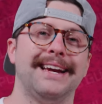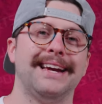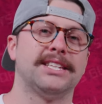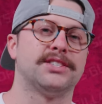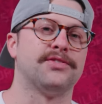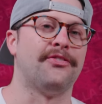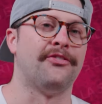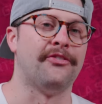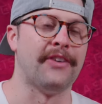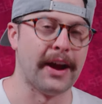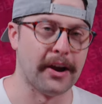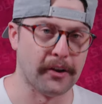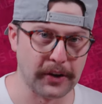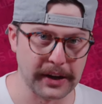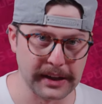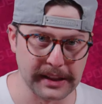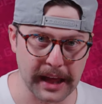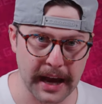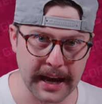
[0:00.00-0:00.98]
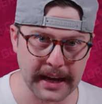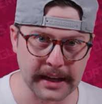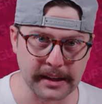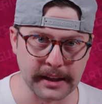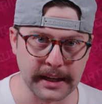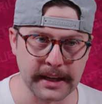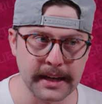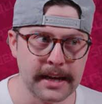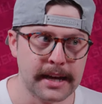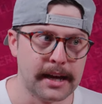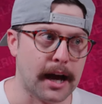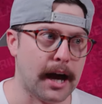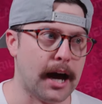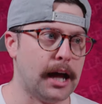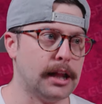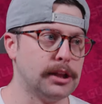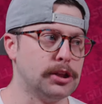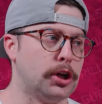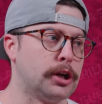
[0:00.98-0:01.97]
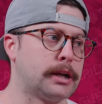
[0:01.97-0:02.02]
It's very likely.
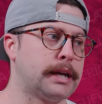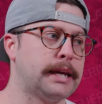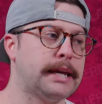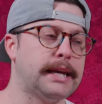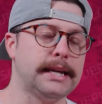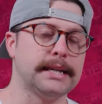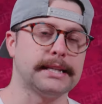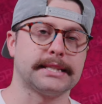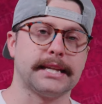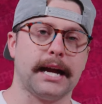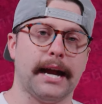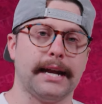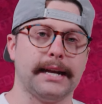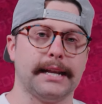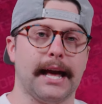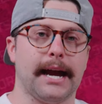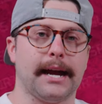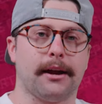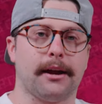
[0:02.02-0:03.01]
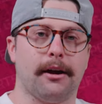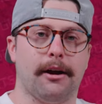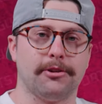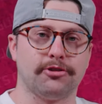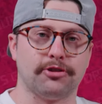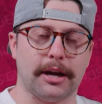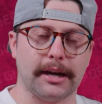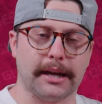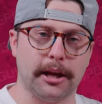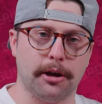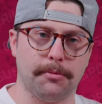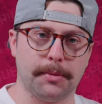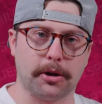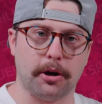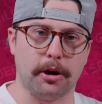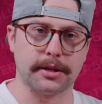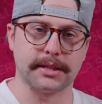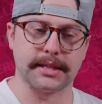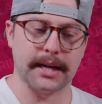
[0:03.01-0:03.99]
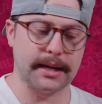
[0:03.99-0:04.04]
Look, he signed that contract. Cale
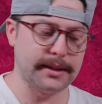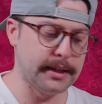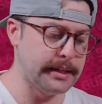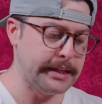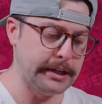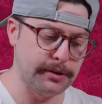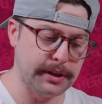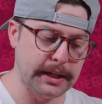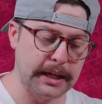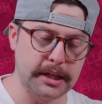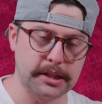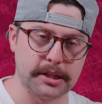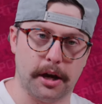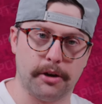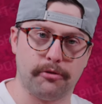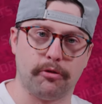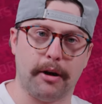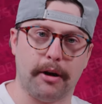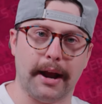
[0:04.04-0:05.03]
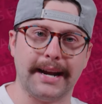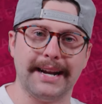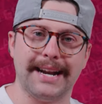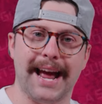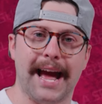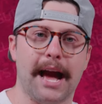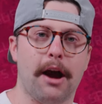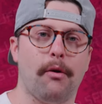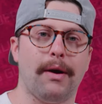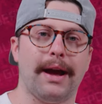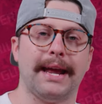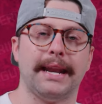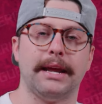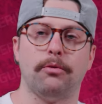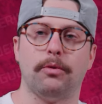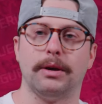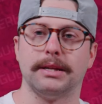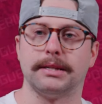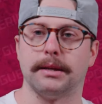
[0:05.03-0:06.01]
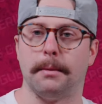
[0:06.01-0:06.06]
Makar signed the deal that he's on right now, and
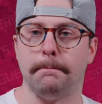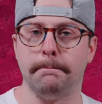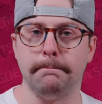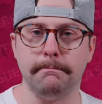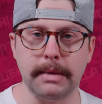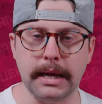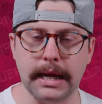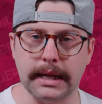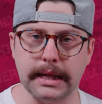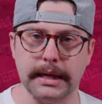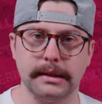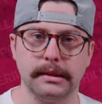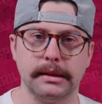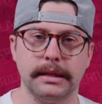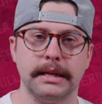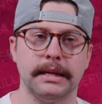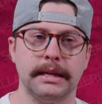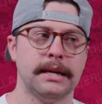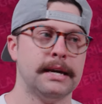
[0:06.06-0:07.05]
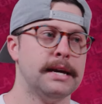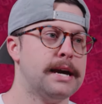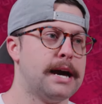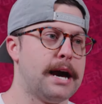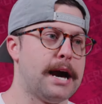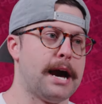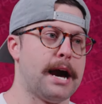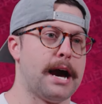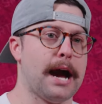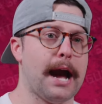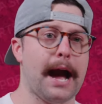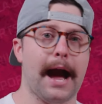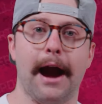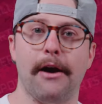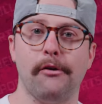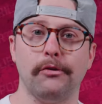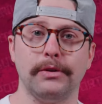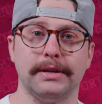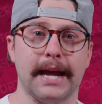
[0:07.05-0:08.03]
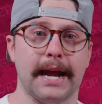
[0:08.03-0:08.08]
it was immediately
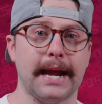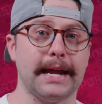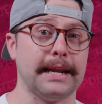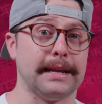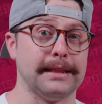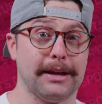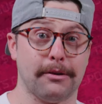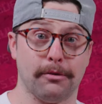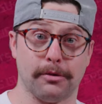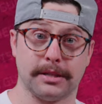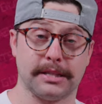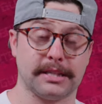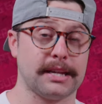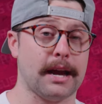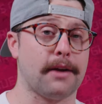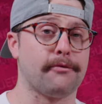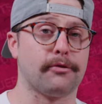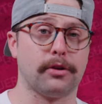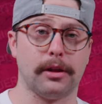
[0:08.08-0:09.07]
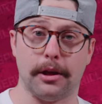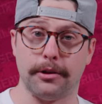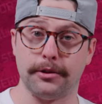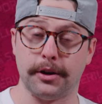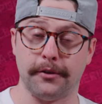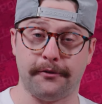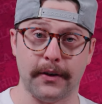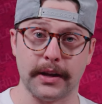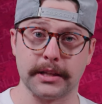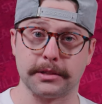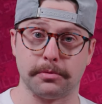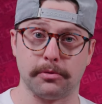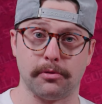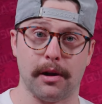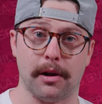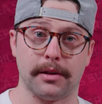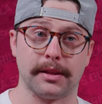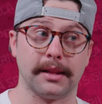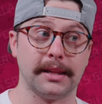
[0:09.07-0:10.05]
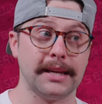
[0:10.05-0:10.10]
outdated. There were several other defensemen
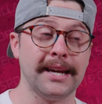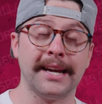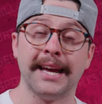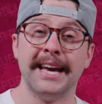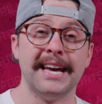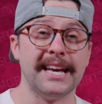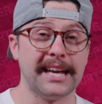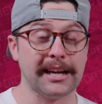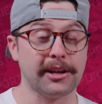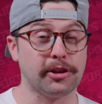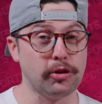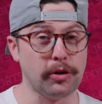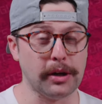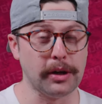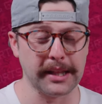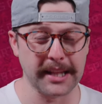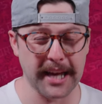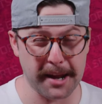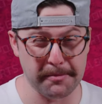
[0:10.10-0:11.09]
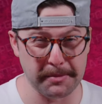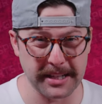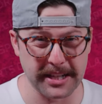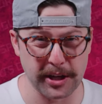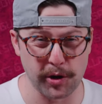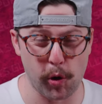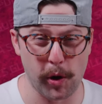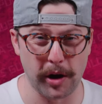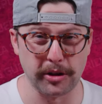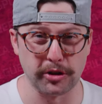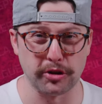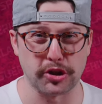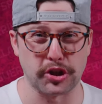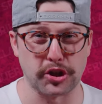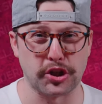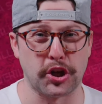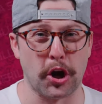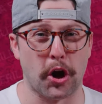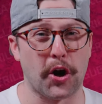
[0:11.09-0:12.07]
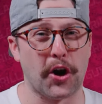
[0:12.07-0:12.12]
around the league, including the Edmonton Oilers'
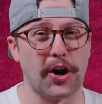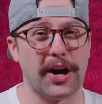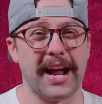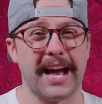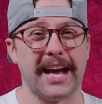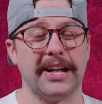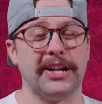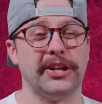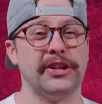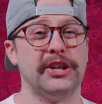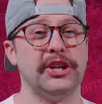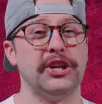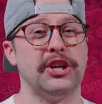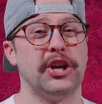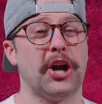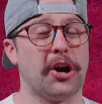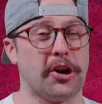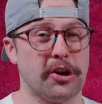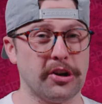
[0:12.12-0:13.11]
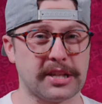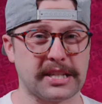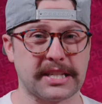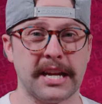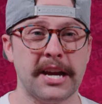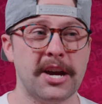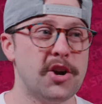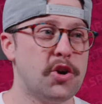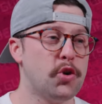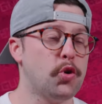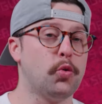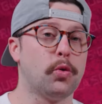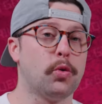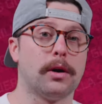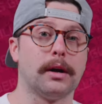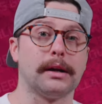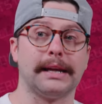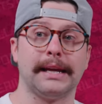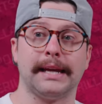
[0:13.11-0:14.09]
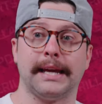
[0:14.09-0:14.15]
Darnell Nurse, who
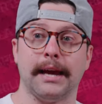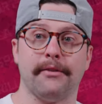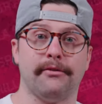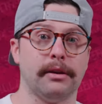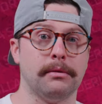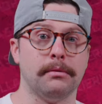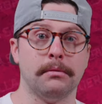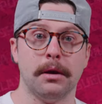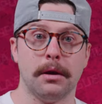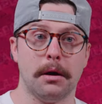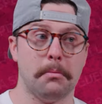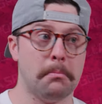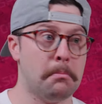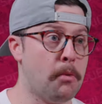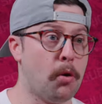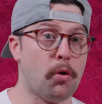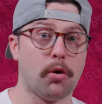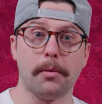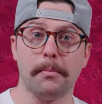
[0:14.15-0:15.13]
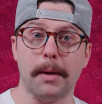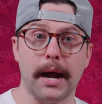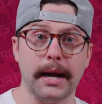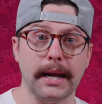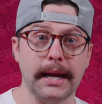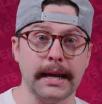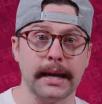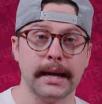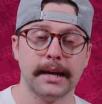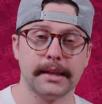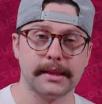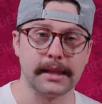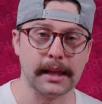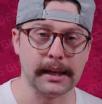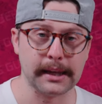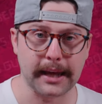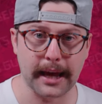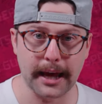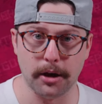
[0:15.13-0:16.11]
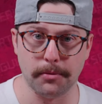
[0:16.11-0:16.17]
were given more money
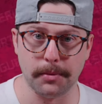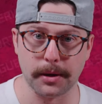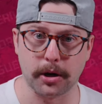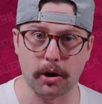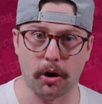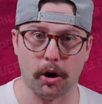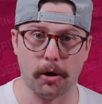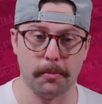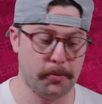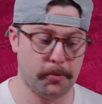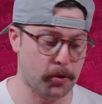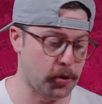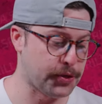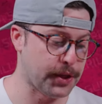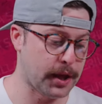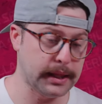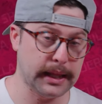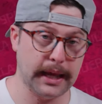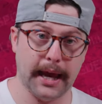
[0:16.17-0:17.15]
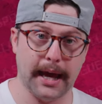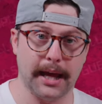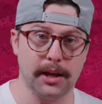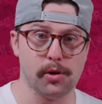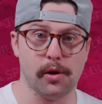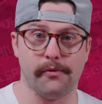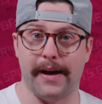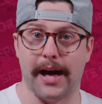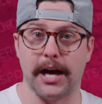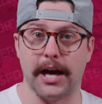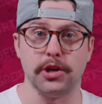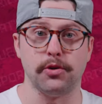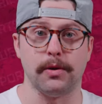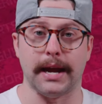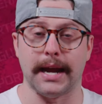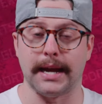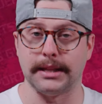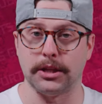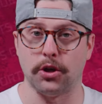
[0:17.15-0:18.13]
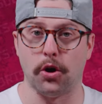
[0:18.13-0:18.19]
than Cale Makar, both on the annual value
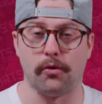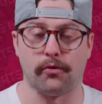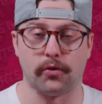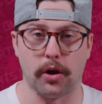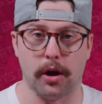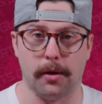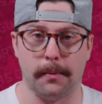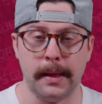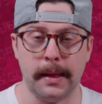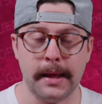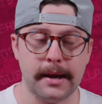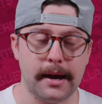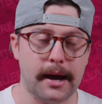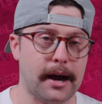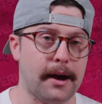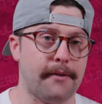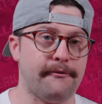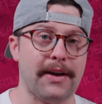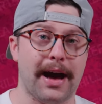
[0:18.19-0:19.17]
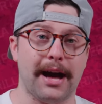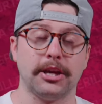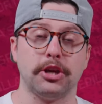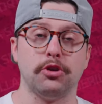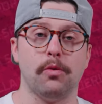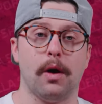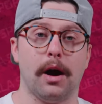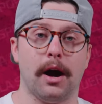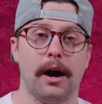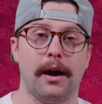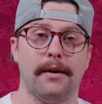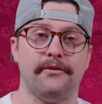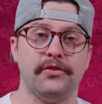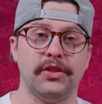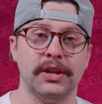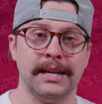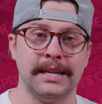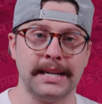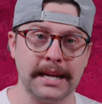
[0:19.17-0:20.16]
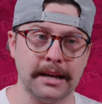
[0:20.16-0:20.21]
and the overall value of
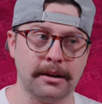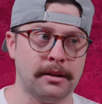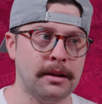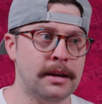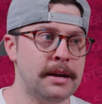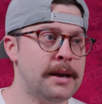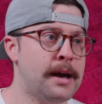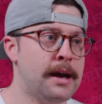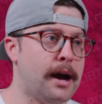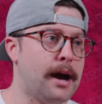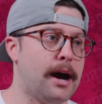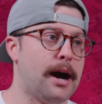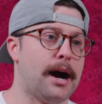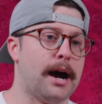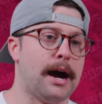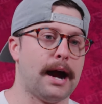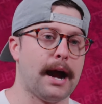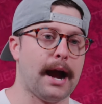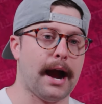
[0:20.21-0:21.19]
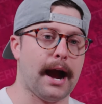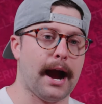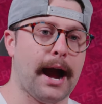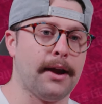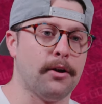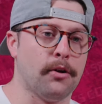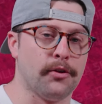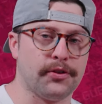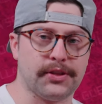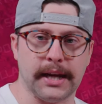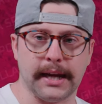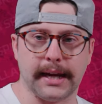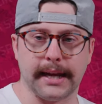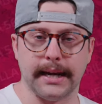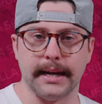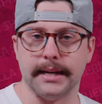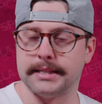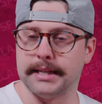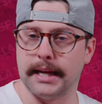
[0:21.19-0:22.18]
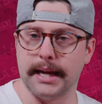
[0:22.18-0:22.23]
the deal. I don't think
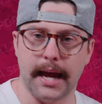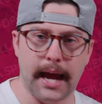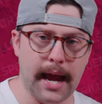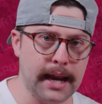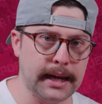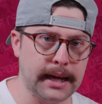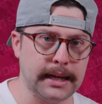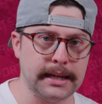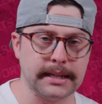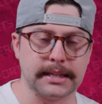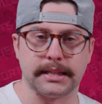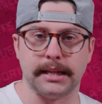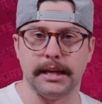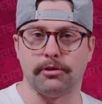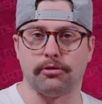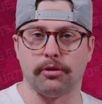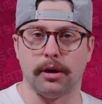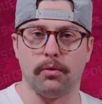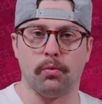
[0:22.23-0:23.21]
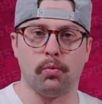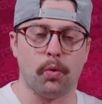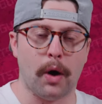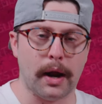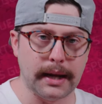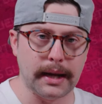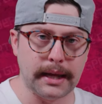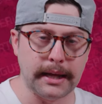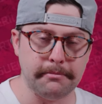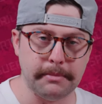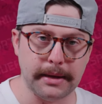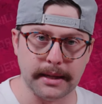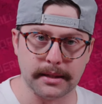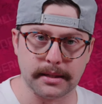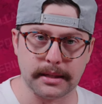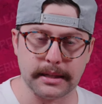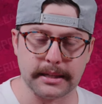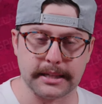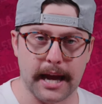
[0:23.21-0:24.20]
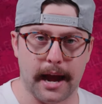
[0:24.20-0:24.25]
it is any secret what he
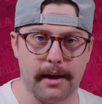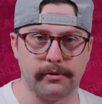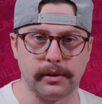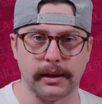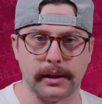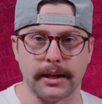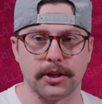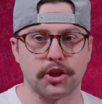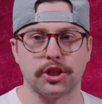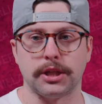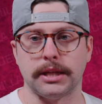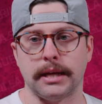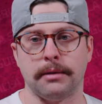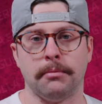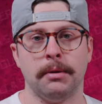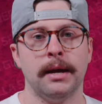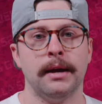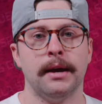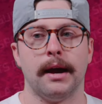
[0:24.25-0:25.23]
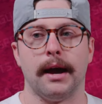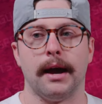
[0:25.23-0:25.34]
means to this Avalanche team.